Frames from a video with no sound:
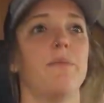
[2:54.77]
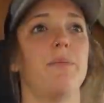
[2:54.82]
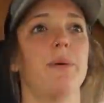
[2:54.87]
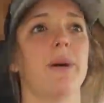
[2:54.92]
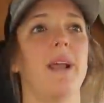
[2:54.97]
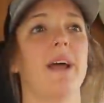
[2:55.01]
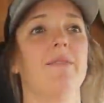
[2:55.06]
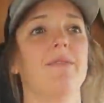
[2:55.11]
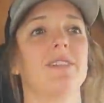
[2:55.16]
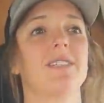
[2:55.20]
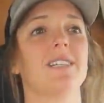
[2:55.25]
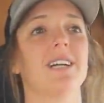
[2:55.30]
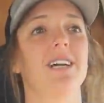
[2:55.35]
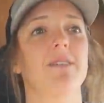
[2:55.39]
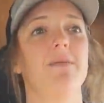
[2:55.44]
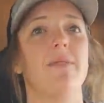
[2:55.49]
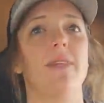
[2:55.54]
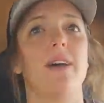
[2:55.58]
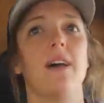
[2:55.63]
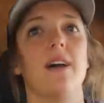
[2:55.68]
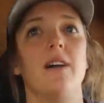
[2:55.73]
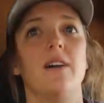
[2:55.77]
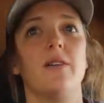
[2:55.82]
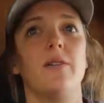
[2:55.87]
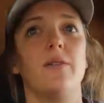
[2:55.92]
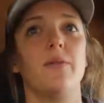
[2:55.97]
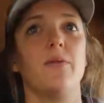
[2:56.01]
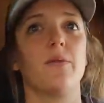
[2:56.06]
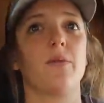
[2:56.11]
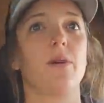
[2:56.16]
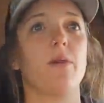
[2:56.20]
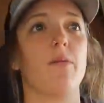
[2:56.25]
But every time that
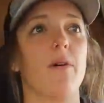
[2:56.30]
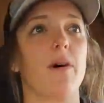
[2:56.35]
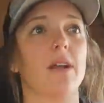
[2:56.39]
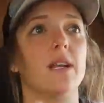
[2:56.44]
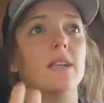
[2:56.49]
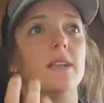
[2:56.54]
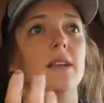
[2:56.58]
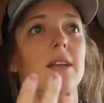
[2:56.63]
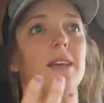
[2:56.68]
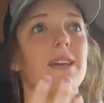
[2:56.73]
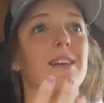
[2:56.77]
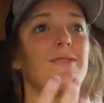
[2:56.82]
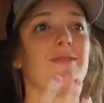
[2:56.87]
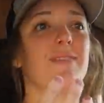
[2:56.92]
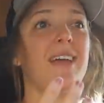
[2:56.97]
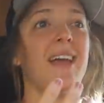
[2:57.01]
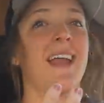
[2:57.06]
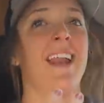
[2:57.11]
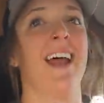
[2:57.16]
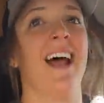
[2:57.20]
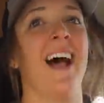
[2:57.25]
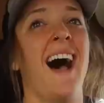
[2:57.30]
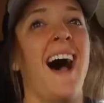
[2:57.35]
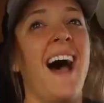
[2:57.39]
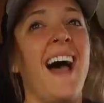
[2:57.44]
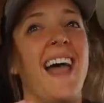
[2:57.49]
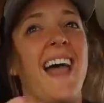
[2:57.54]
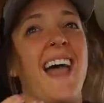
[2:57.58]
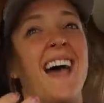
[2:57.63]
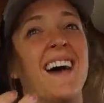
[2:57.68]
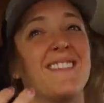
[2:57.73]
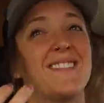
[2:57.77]
we want to leave,
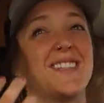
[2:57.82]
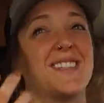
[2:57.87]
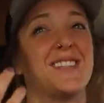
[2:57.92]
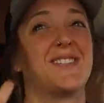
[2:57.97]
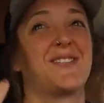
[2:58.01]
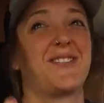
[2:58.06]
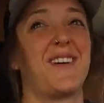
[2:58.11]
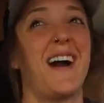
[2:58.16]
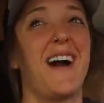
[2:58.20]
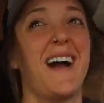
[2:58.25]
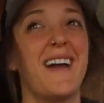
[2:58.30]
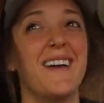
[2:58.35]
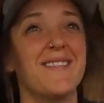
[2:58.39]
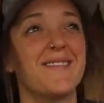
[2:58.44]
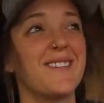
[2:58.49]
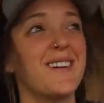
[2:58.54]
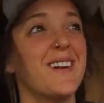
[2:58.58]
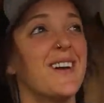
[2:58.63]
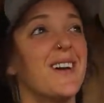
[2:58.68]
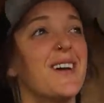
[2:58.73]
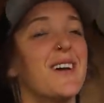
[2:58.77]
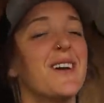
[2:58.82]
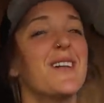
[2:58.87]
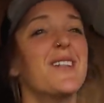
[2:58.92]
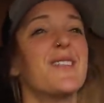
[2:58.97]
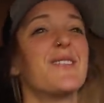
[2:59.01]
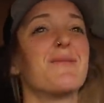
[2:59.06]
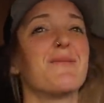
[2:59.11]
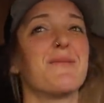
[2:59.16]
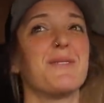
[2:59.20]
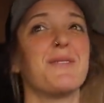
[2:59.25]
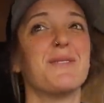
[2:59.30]
I have to drive
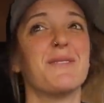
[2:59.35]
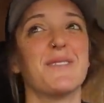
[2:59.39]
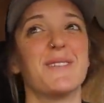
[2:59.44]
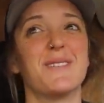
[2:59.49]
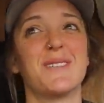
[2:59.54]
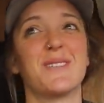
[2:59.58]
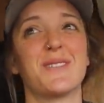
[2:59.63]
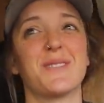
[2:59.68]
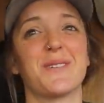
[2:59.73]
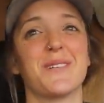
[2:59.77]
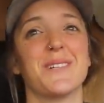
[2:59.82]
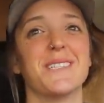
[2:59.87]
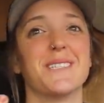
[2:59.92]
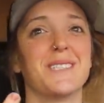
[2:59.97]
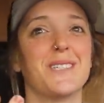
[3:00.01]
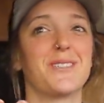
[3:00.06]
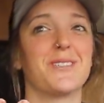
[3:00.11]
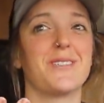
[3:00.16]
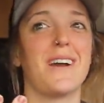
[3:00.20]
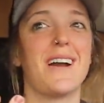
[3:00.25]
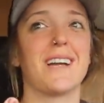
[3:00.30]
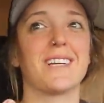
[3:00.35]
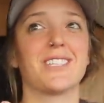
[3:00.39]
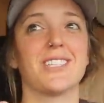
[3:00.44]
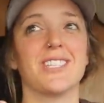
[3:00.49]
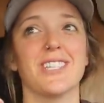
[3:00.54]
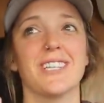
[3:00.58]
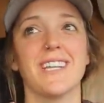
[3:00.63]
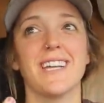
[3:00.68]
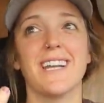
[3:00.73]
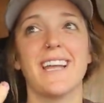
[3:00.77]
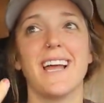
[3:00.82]
through this tourist
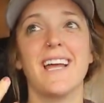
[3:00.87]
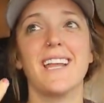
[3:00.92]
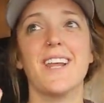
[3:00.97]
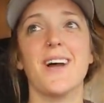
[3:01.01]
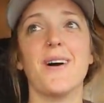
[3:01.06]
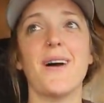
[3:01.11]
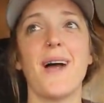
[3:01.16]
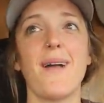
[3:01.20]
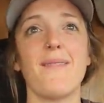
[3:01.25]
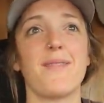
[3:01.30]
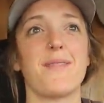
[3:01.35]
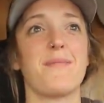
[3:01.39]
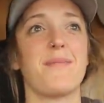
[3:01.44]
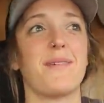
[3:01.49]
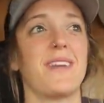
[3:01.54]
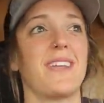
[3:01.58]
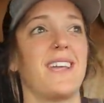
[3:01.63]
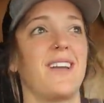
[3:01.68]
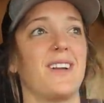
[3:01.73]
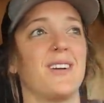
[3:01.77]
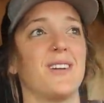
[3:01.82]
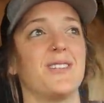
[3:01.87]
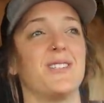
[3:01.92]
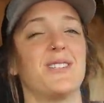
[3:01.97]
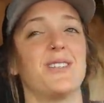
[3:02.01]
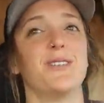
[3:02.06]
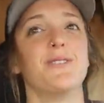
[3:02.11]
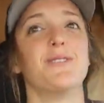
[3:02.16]
attraction, and I know everybody here is